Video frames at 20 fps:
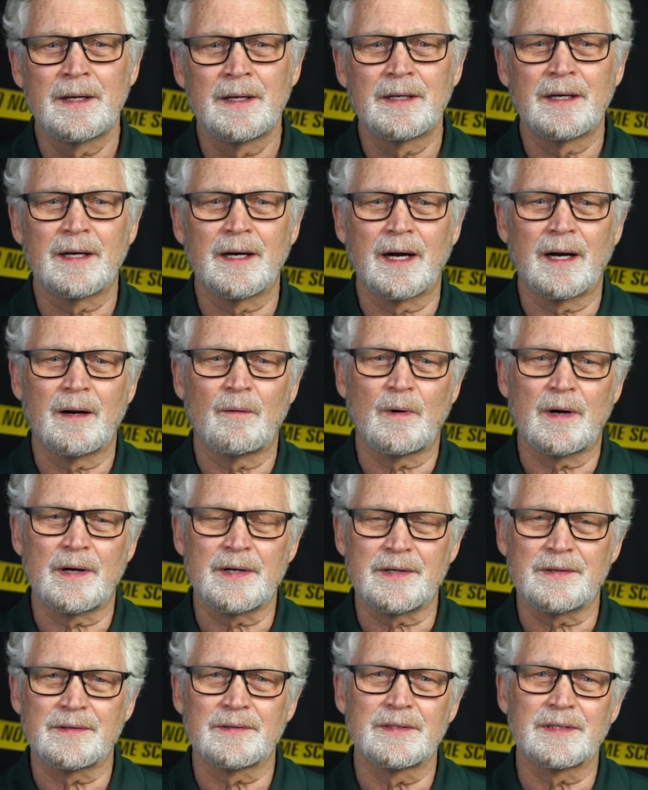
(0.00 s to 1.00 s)
While
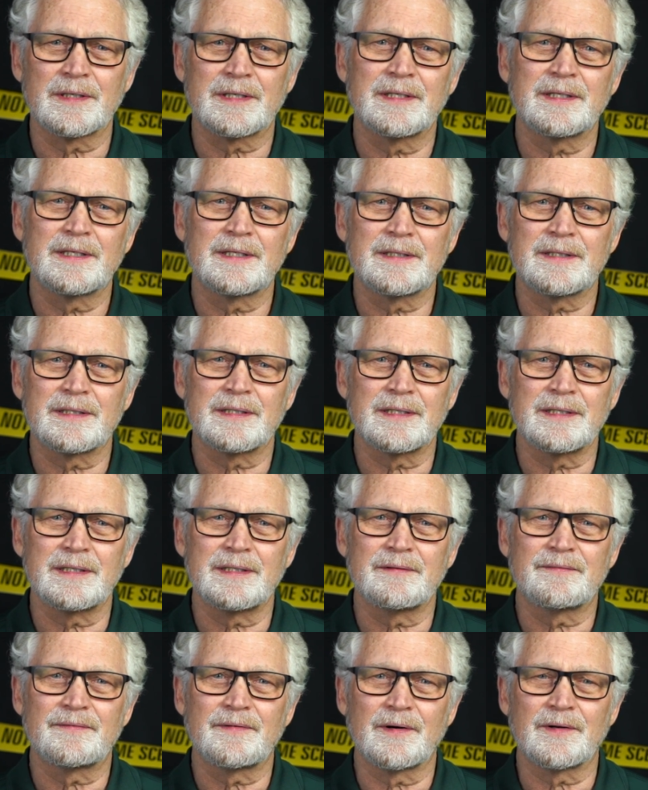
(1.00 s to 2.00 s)
you're looking at
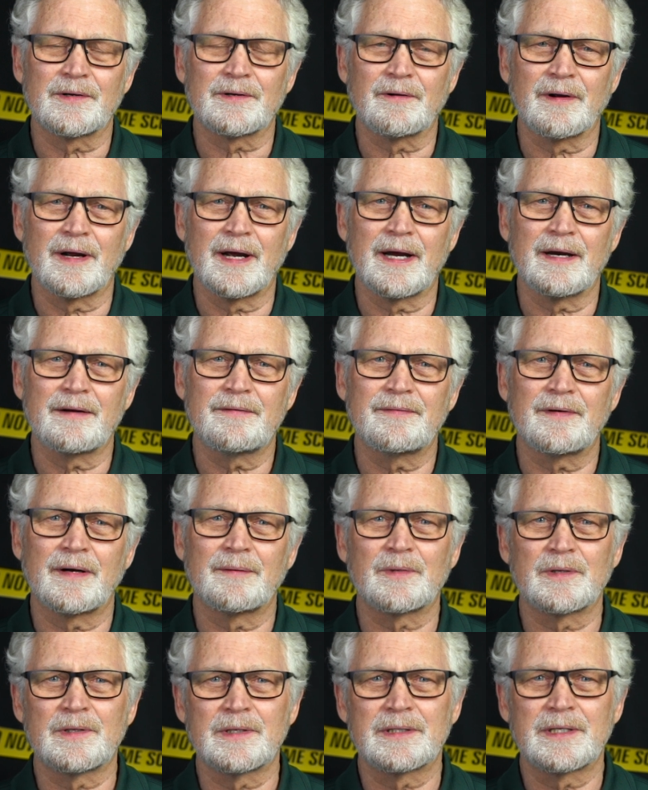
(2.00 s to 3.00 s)
the photograph, I'm
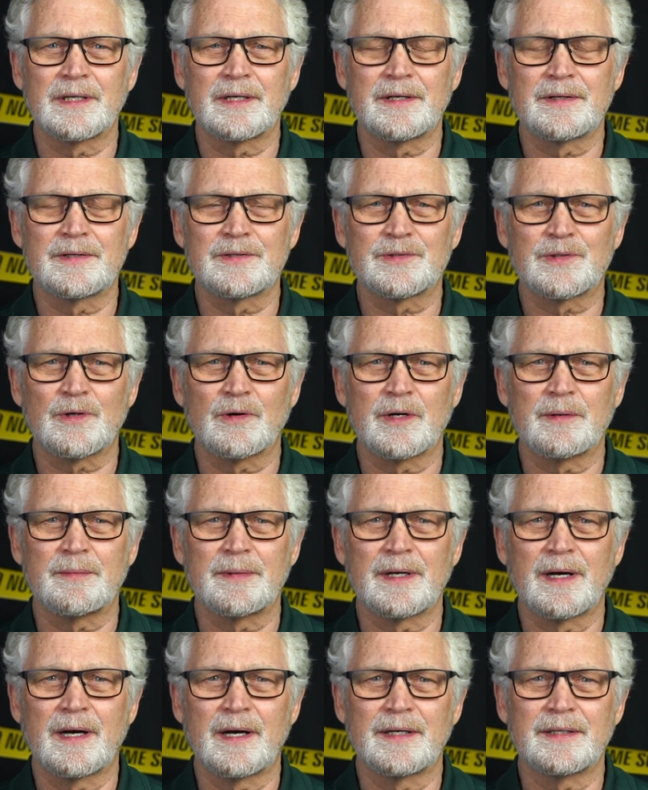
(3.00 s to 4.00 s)
going to tell you the story
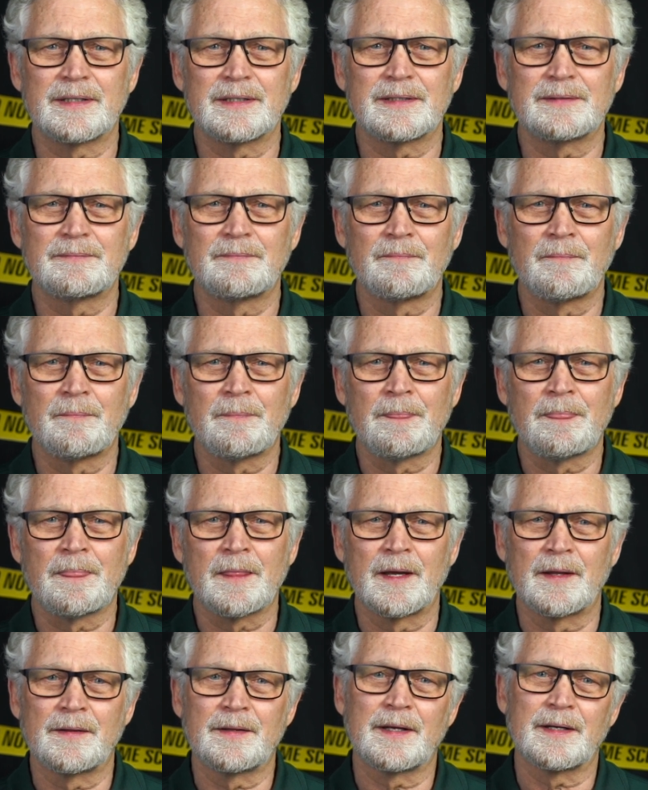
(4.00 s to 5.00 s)
behind it.
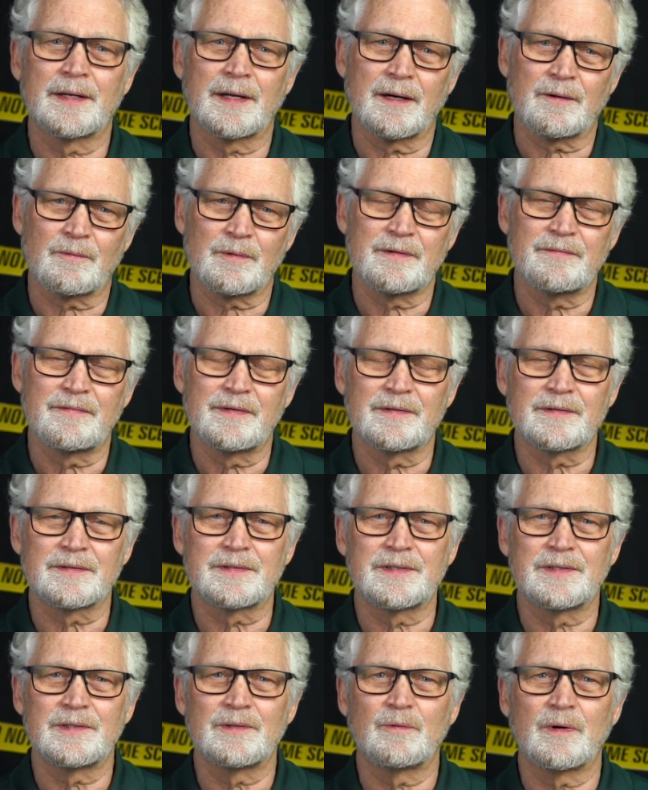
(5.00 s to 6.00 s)
And then I'll reveal
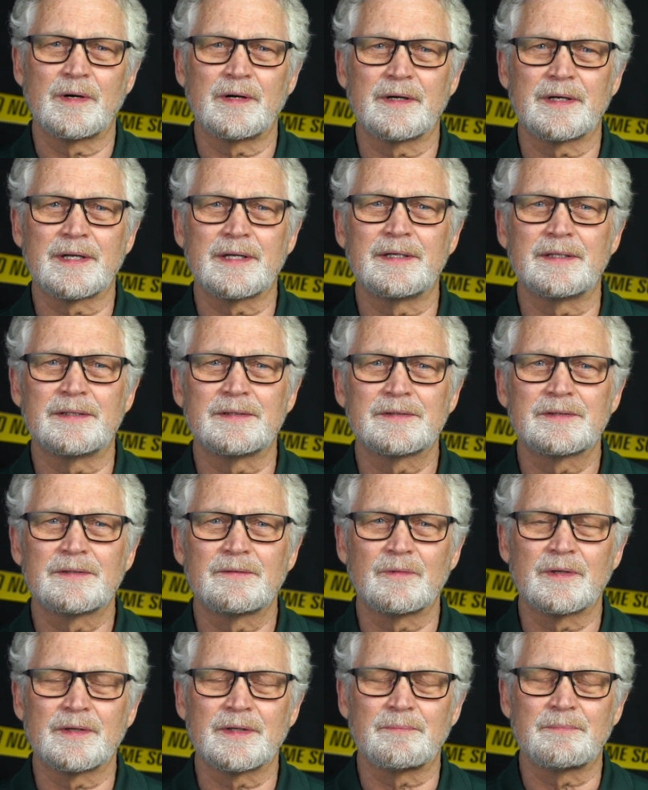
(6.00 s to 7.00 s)
to you where it is,
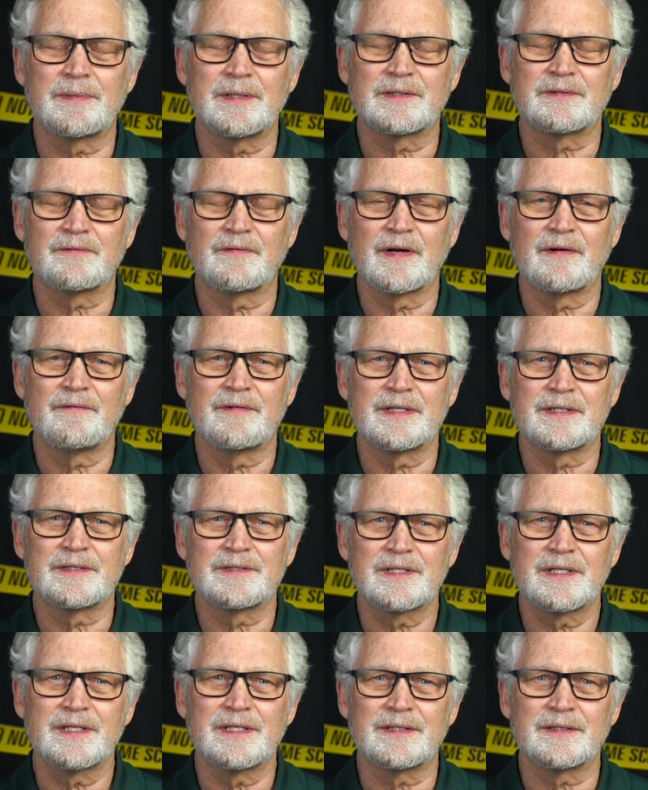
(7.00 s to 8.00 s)
where the piece of
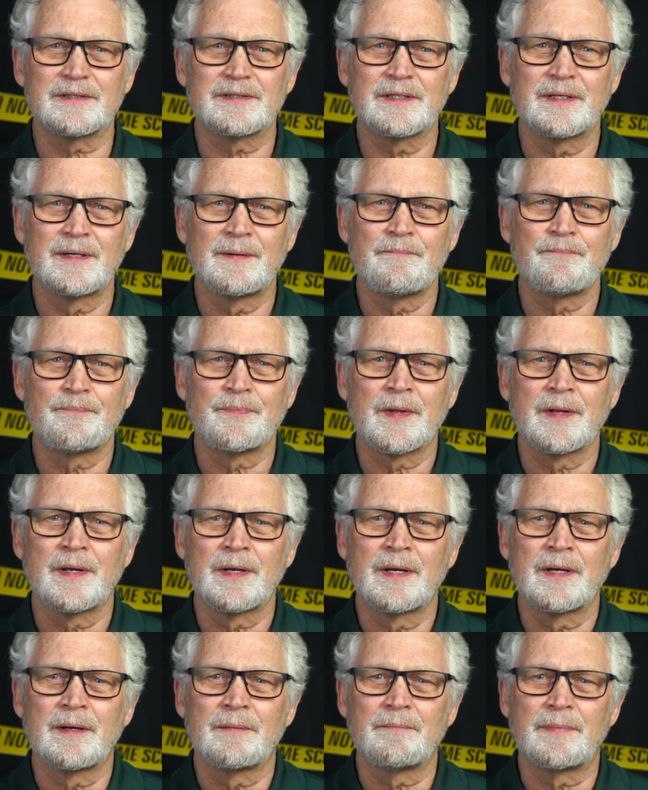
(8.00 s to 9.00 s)
evidence is.
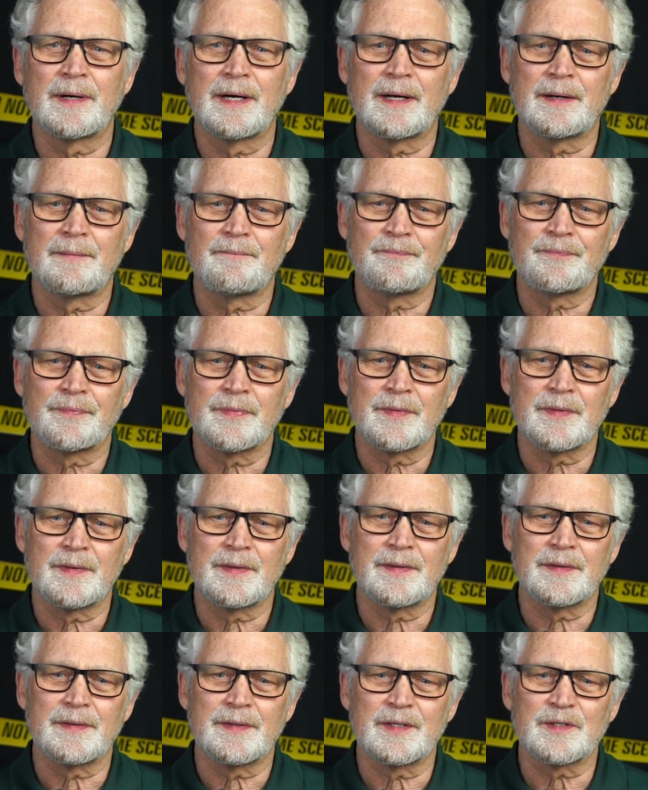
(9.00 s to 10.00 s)
But
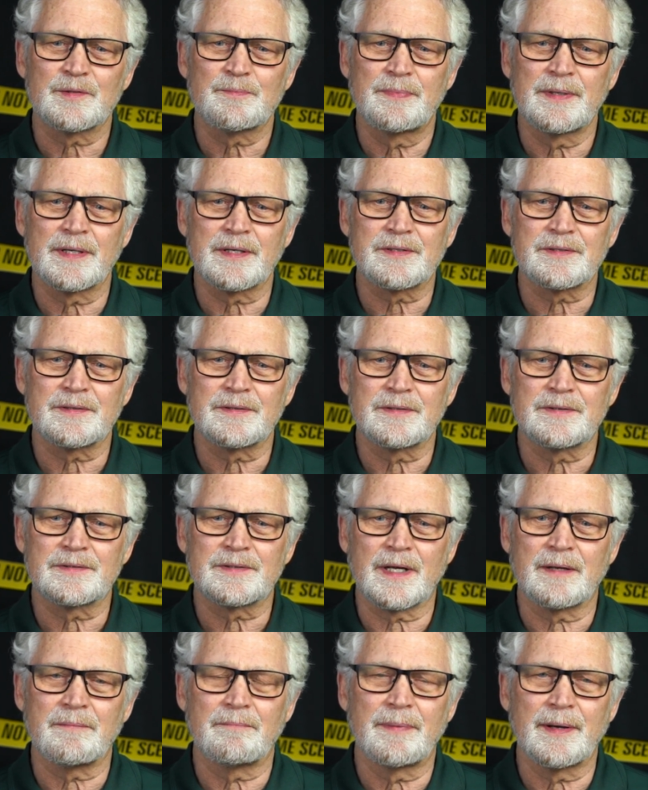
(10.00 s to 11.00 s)
this picture is
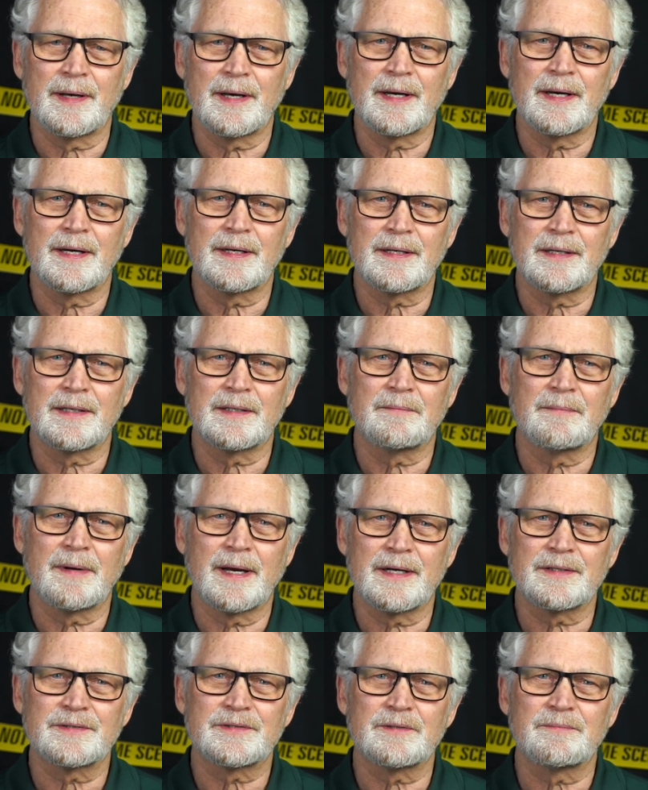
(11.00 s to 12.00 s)
a bed in a
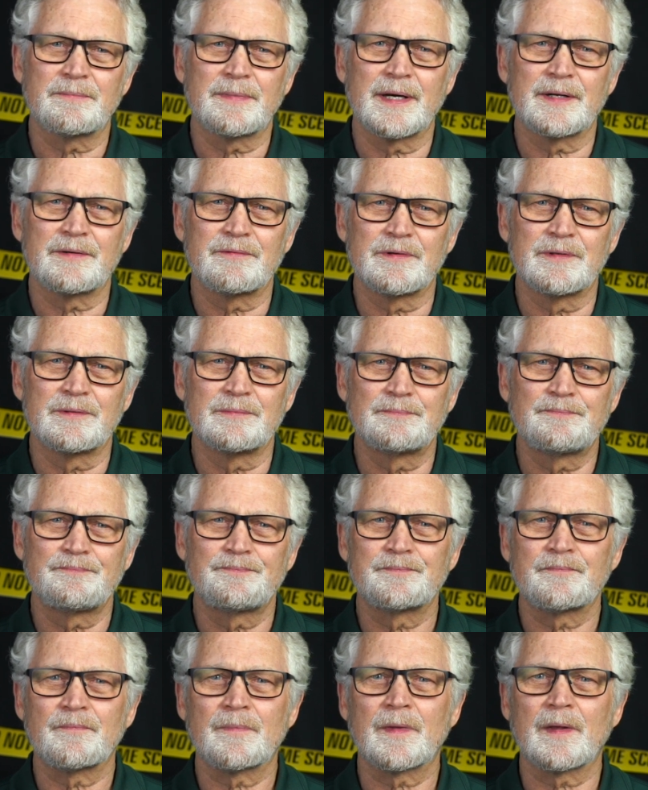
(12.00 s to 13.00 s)
master bedroom,
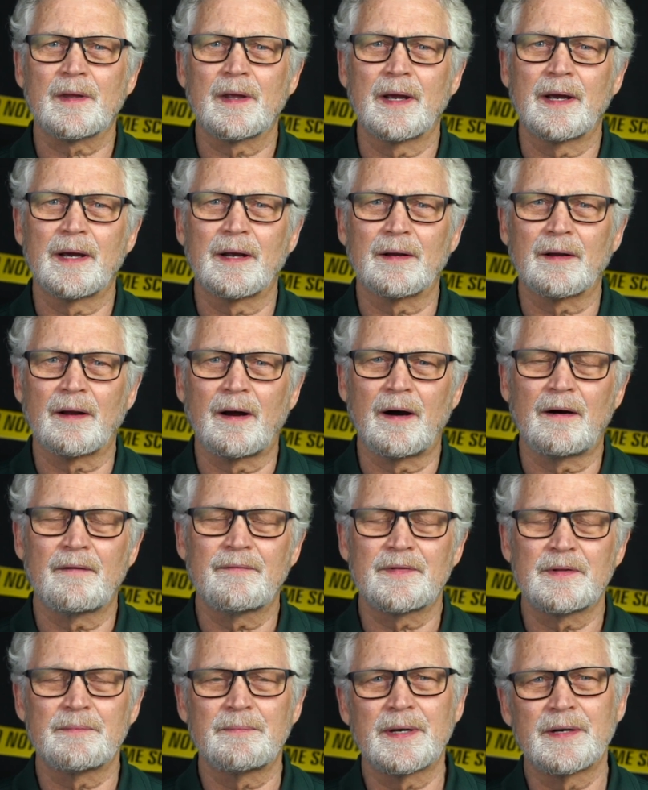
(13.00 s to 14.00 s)
and
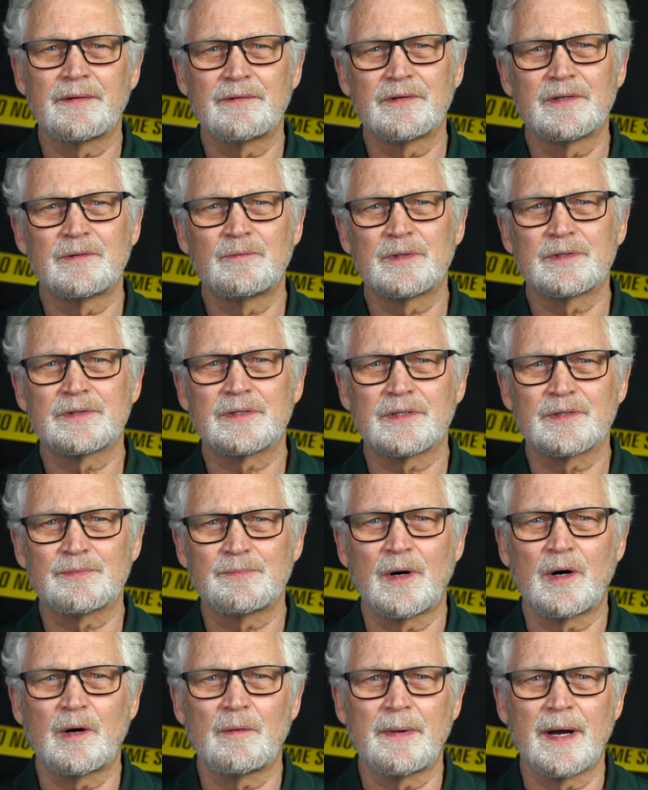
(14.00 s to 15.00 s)
off the bedroom was a
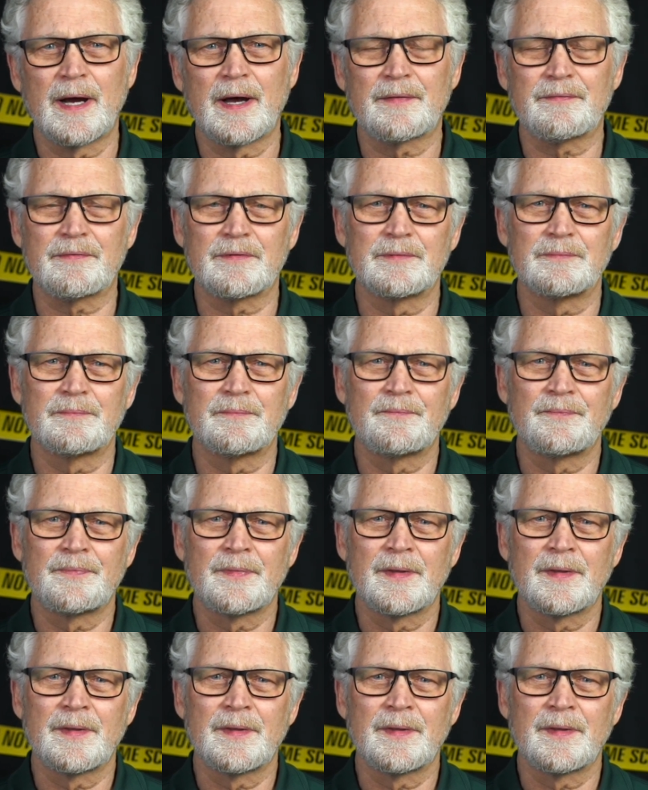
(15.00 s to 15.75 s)
small bathroom.